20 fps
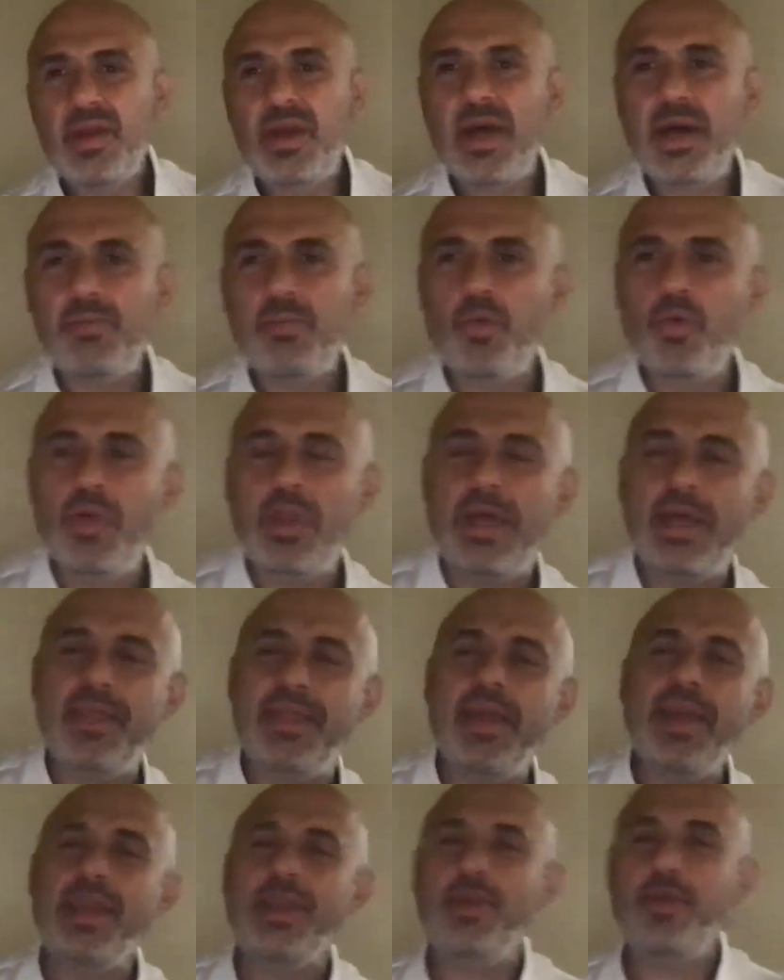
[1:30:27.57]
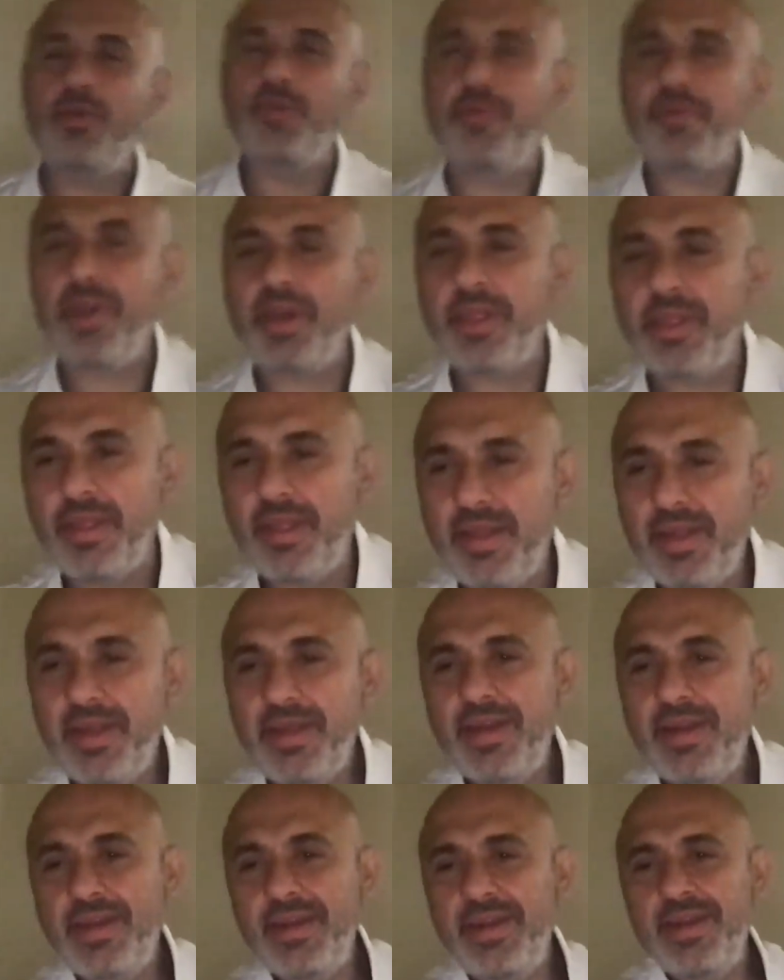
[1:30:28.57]
Abuna, thank you, Faith.
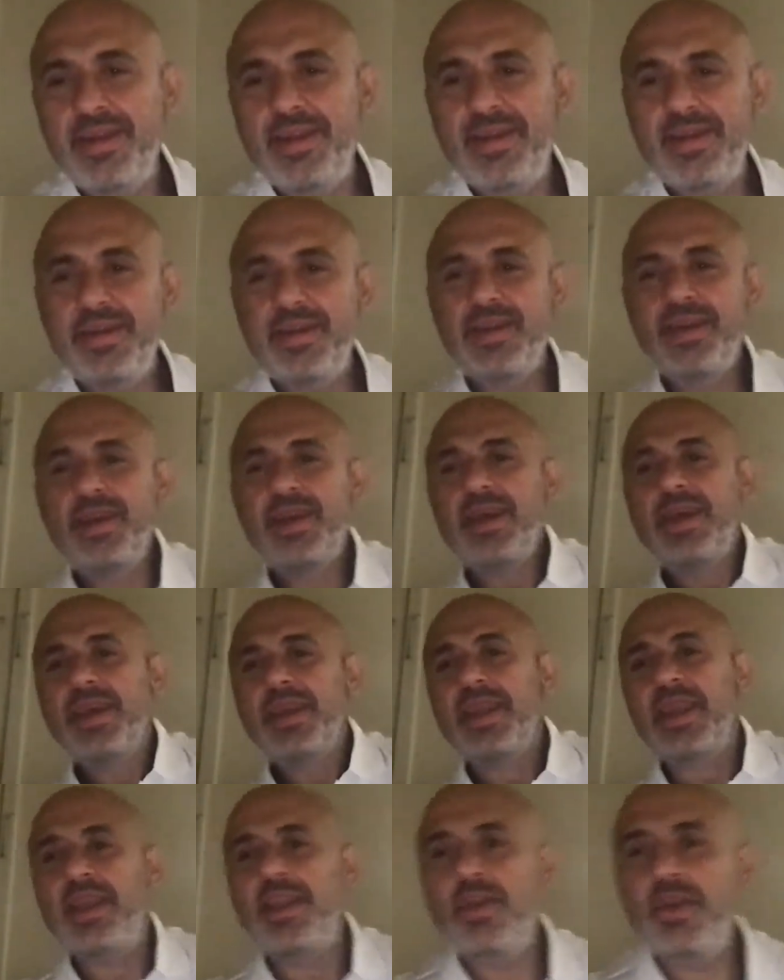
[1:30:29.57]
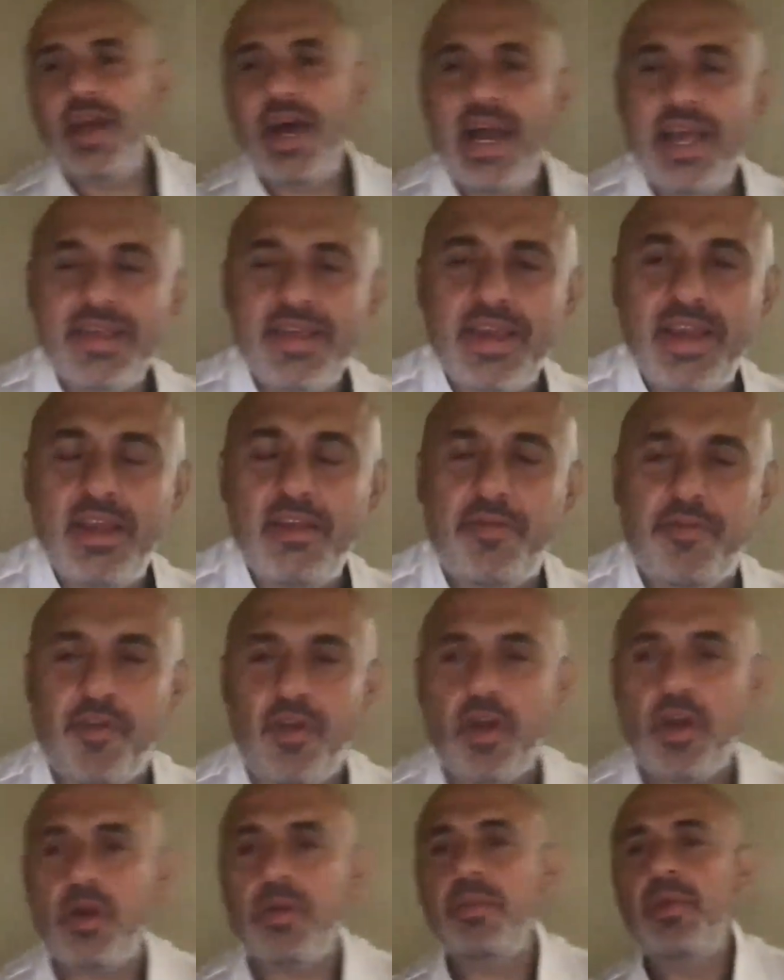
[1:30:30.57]
Can you guys
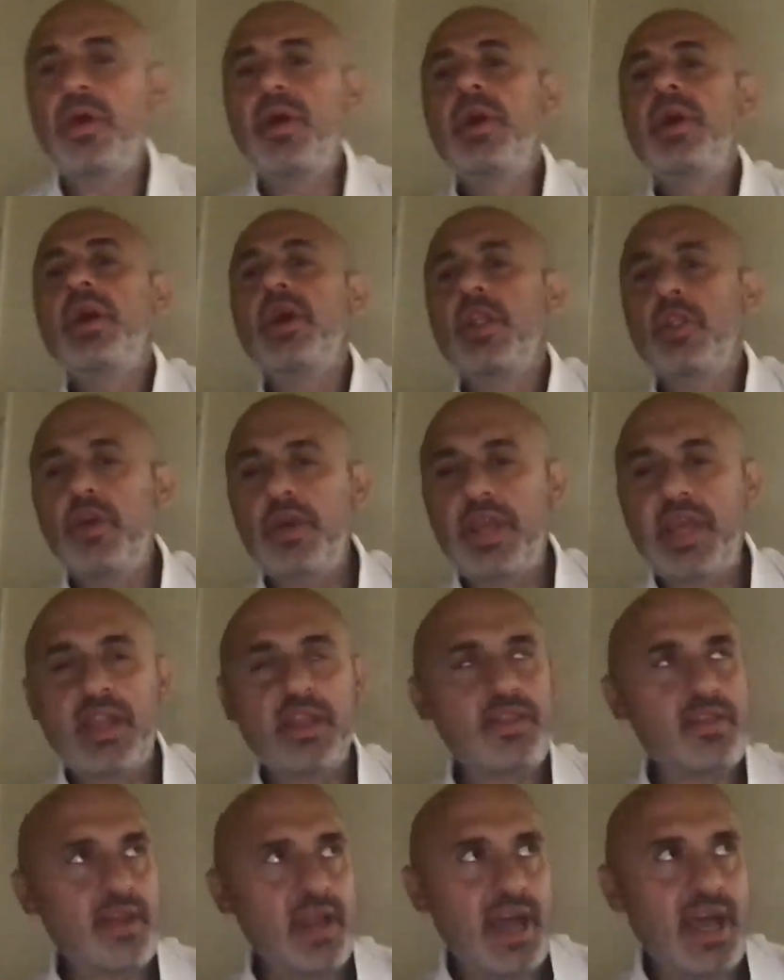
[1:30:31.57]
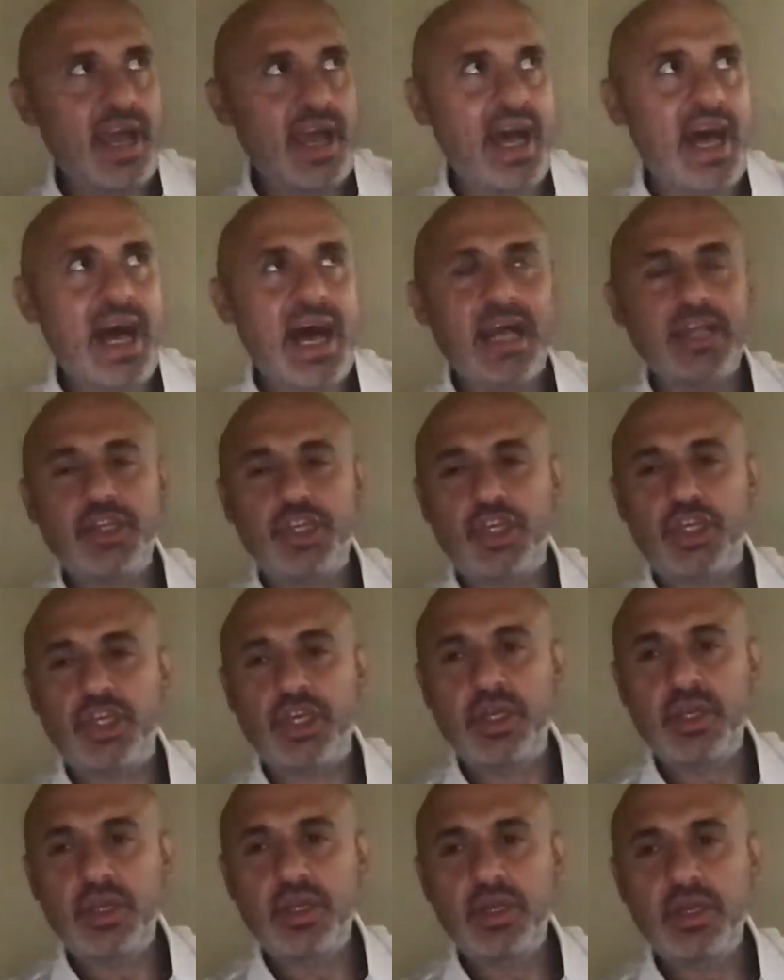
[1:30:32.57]
confirm? Look at it. It's Rachash,
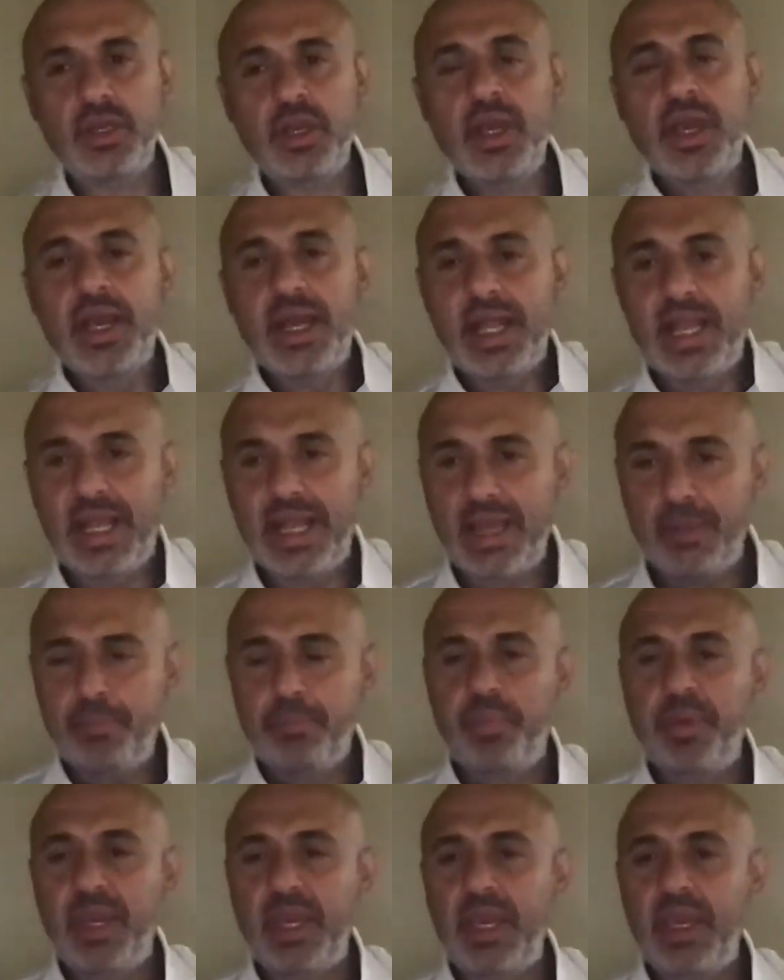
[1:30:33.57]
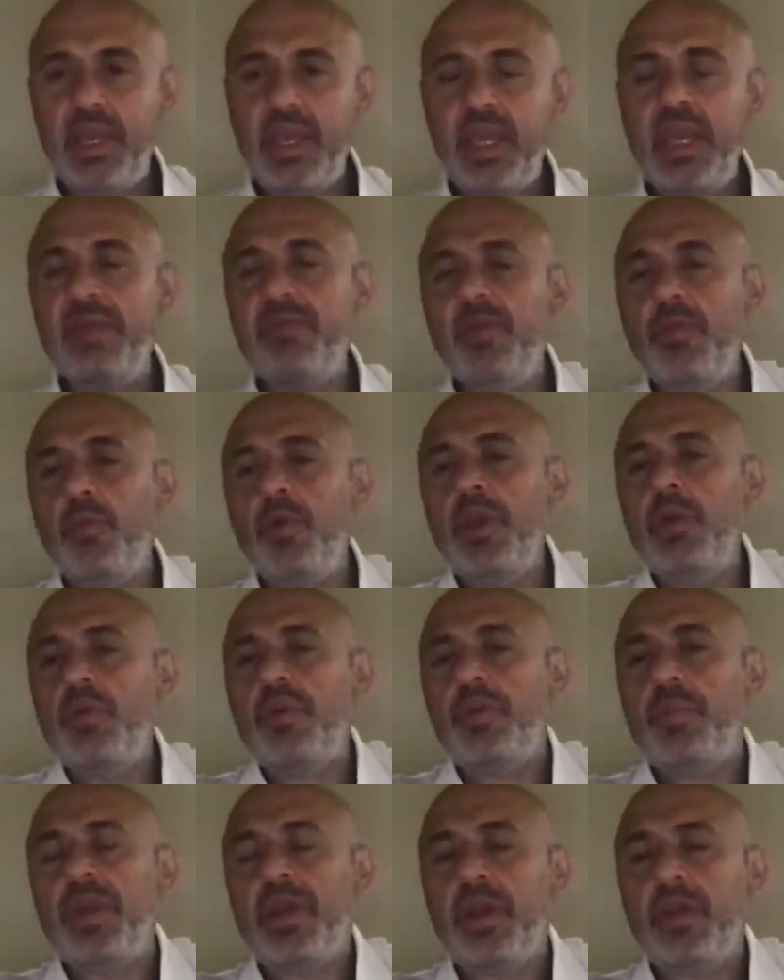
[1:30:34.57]
Libbi, even we who
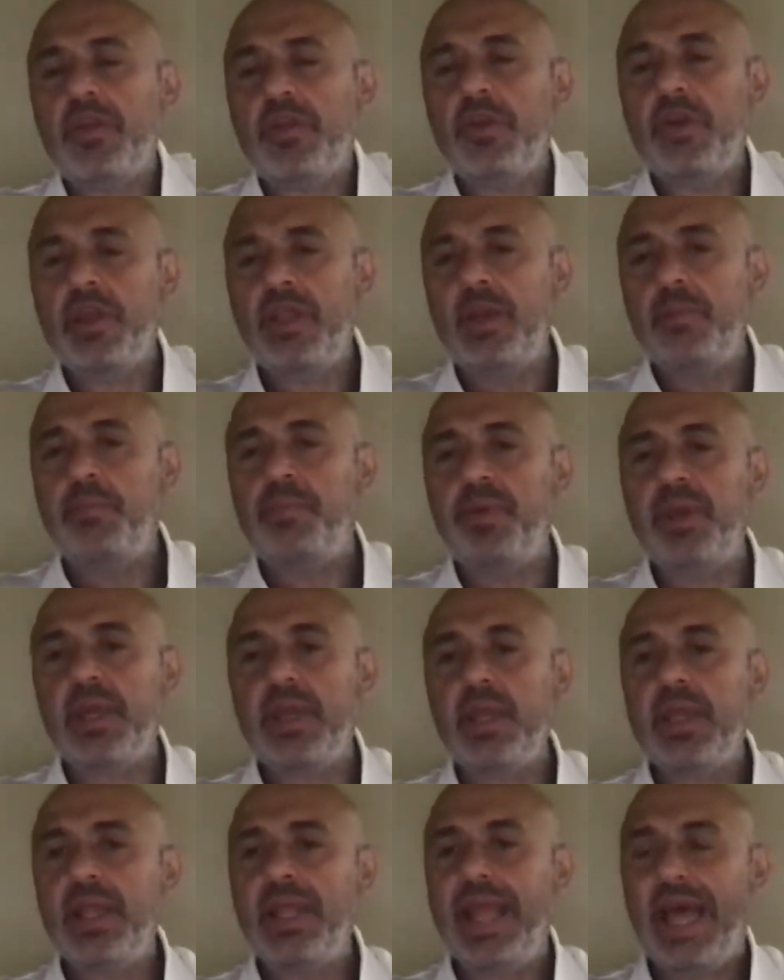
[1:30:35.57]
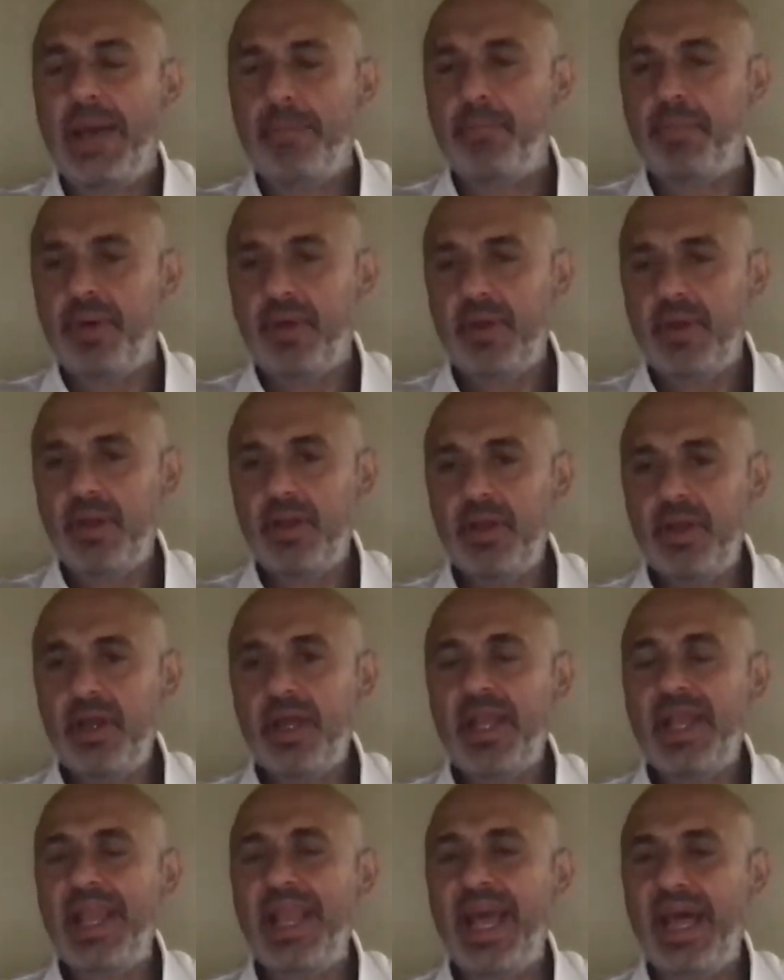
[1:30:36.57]
speak Assyrian, Libbi, Leb,
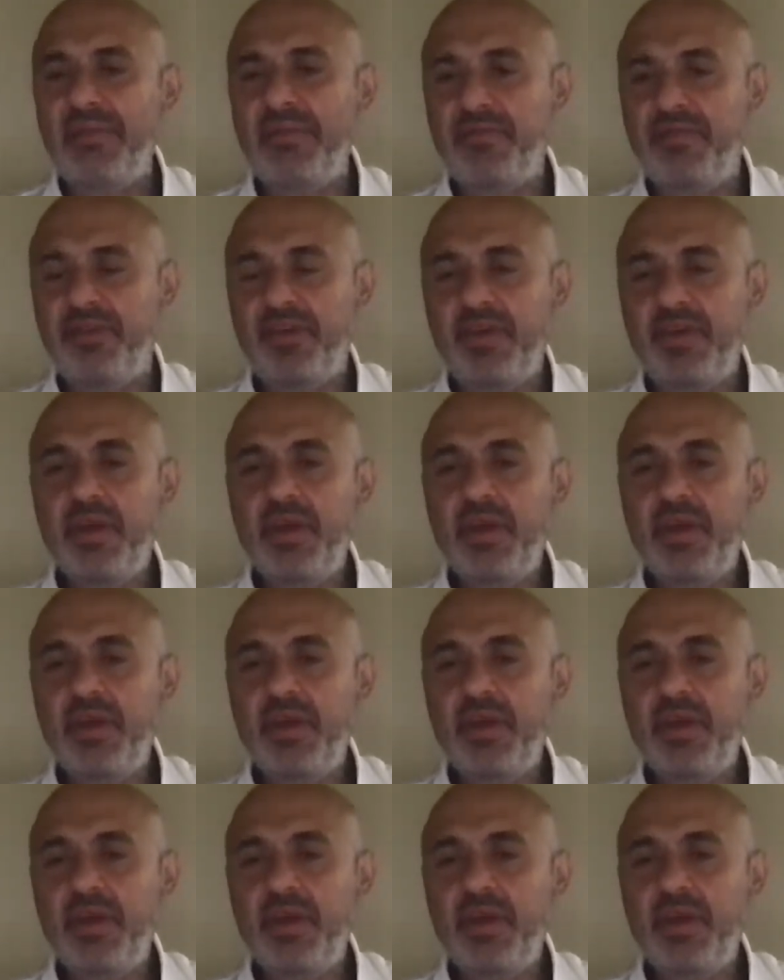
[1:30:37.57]
Lev,